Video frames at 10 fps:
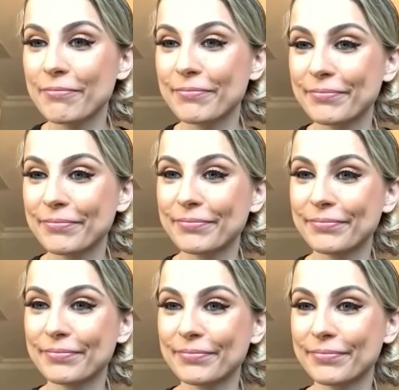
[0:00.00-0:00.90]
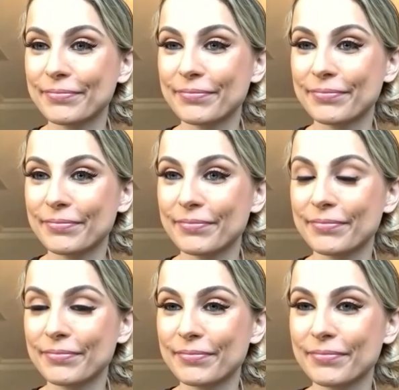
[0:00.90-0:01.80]

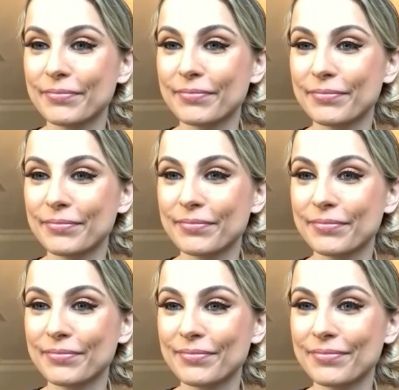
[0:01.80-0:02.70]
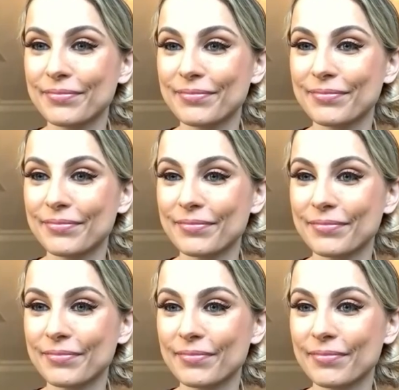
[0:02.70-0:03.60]

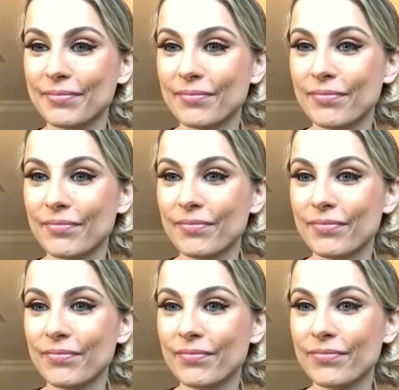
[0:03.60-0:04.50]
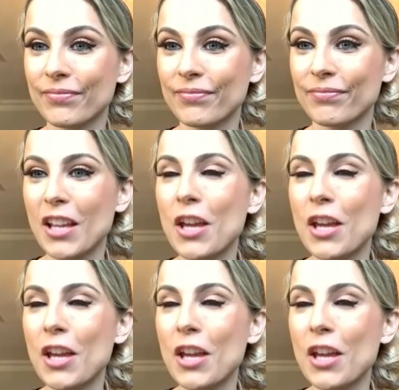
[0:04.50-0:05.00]
The person shown says nothing.